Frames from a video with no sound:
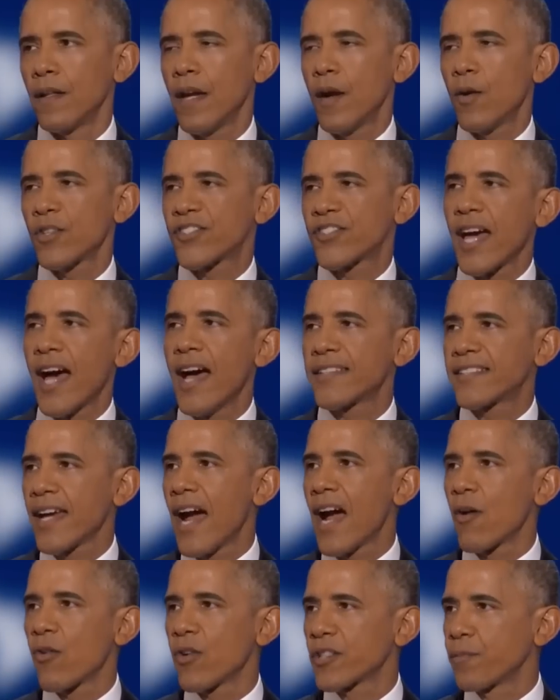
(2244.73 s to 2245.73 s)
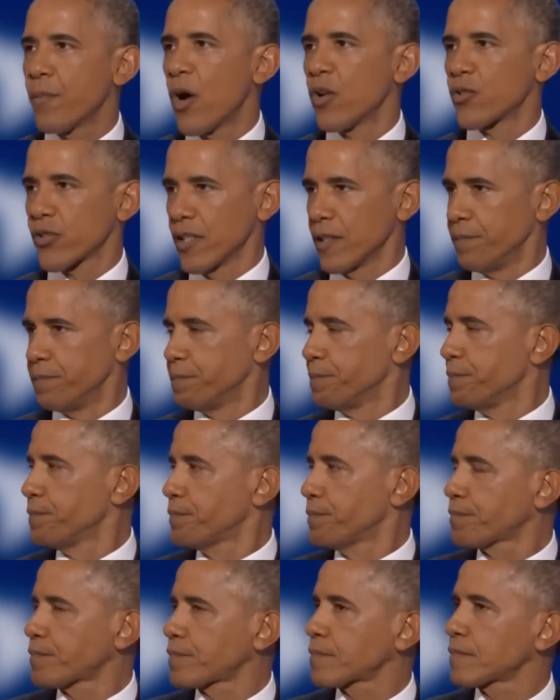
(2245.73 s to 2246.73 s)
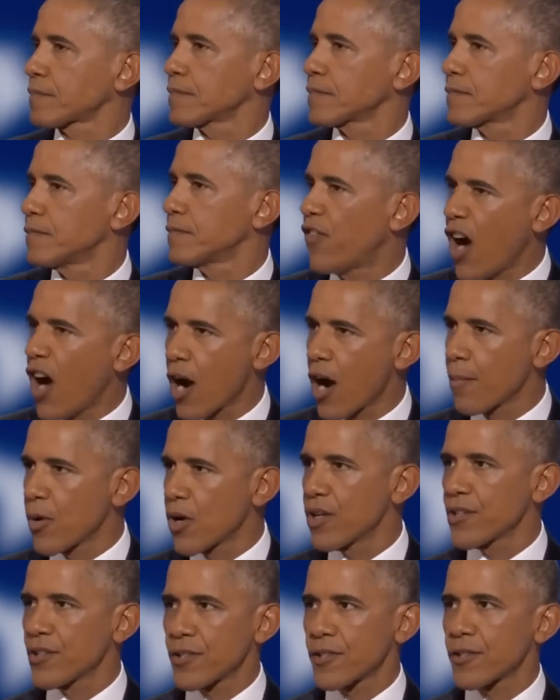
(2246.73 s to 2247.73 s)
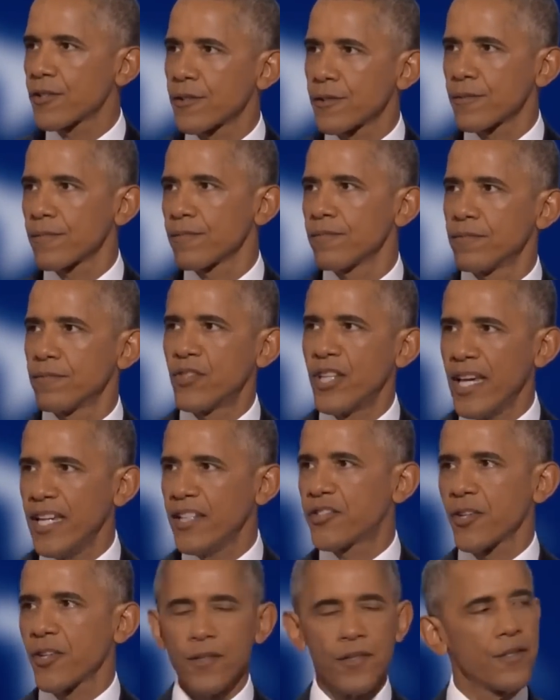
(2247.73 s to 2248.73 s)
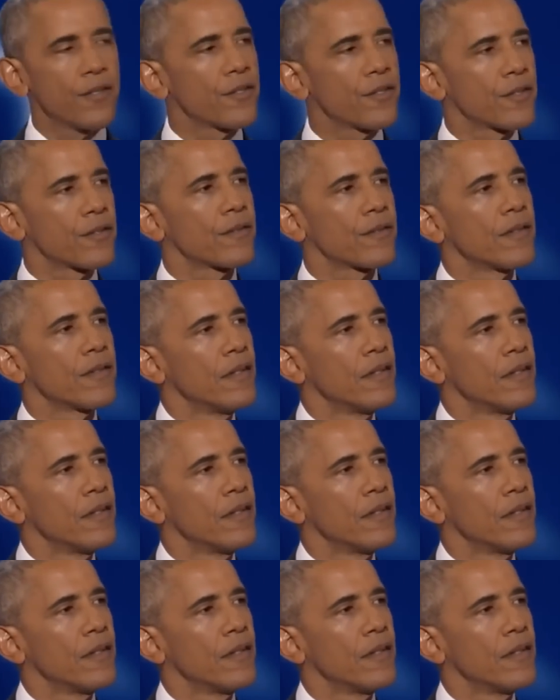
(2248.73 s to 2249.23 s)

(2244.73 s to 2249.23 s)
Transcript: they were Scotch-Irish mostly. Farmers, teachers,